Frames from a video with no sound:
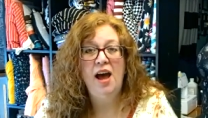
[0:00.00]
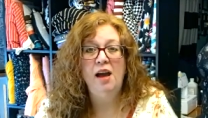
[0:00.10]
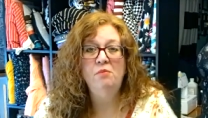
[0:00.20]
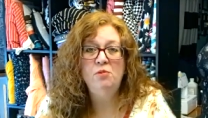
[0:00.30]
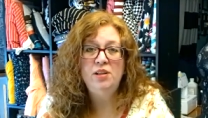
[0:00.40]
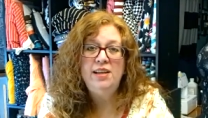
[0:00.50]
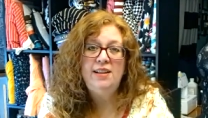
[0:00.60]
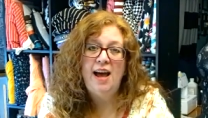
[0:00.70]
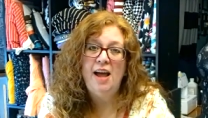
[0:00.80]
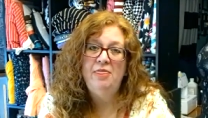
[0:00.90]
I'm really
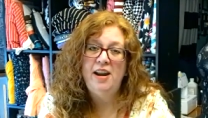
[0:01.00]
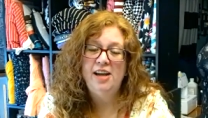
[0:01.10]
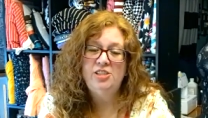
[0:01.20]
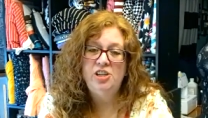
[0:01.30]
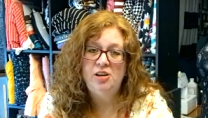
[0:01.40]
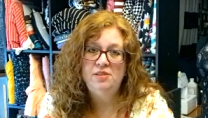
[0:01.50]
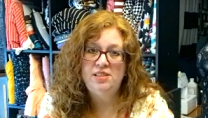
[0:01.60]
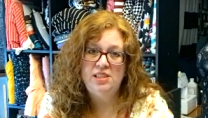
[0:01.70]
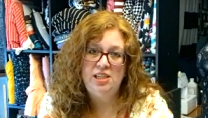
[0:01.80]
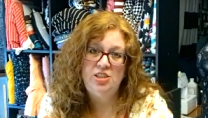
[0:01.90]
glad that I chose
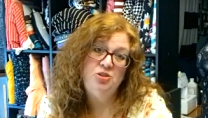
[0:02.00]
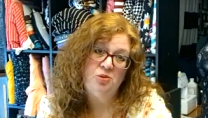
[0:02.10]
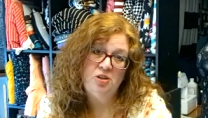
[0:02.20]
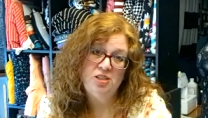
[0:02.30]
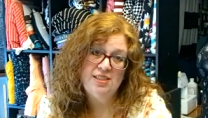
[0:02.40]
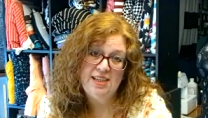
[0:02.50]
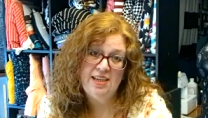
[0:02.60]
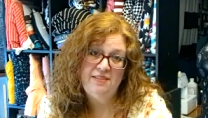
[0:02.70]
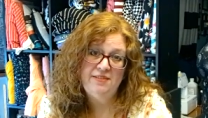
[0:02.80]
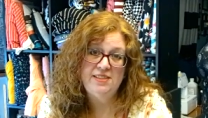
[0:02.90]
the shorter
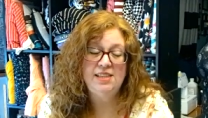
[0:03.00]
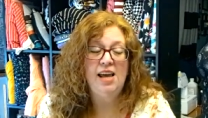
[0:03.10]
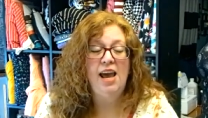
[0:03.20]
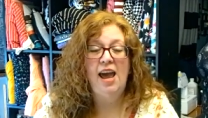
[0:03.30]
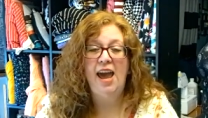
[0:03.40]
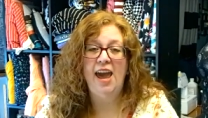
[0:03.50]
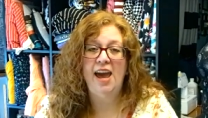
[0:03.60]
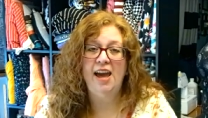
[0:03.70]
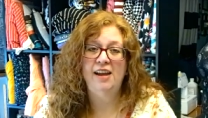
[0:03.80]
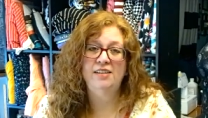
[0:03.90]
sleeves
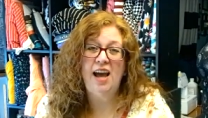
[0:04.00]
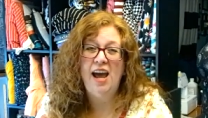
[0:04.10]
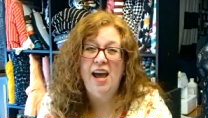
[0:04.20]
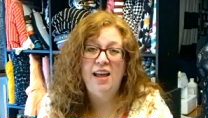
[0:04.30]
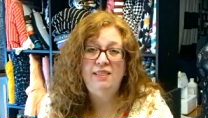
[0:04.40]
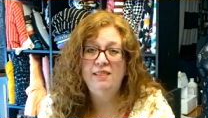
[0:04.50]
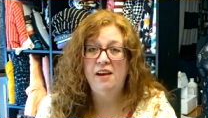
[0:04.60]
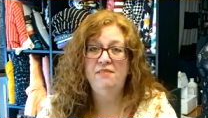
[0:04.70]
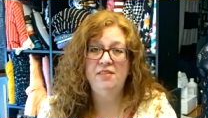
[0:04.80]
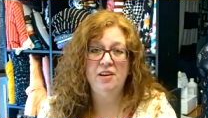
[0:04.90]
and I
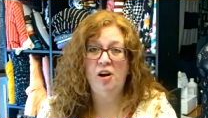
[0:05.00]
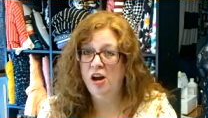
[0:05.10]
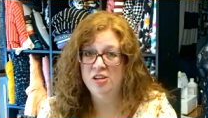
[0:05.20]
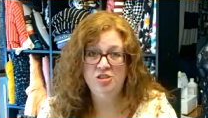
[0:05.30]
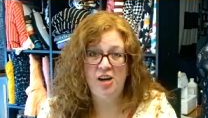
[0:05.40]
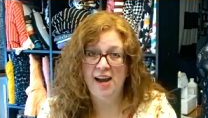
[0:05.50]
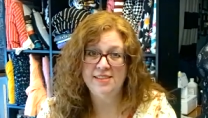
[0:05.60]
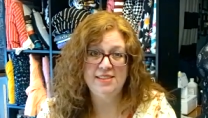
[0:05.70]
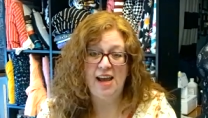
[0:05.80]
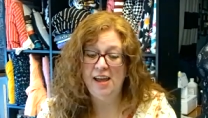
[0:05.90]
love the
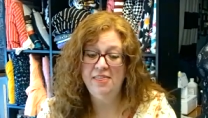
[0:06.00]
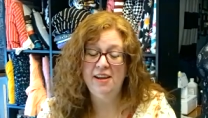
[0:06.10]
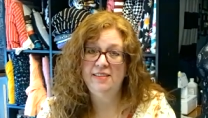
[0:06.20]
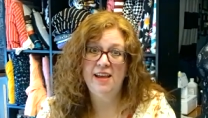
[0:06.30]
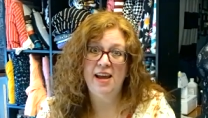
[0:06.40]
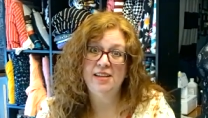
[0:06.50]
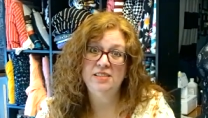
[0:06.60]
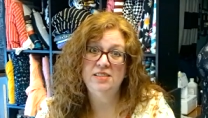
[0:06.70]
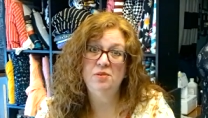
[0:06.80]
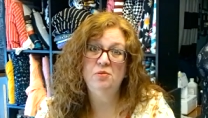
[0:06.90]
contrast. I think that
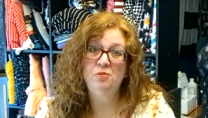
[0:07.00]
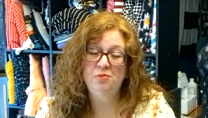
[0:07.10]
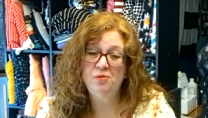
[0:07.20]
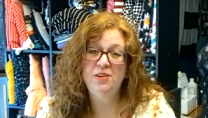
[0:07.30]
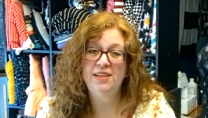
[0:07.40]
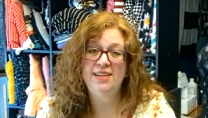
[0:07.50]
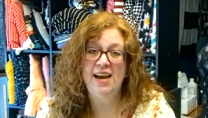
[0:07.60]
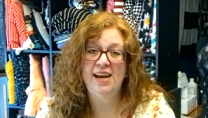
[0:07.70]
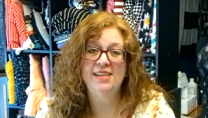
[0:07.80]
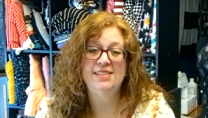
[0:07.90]
is really
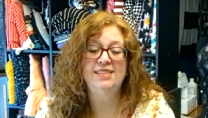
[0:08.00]
nice.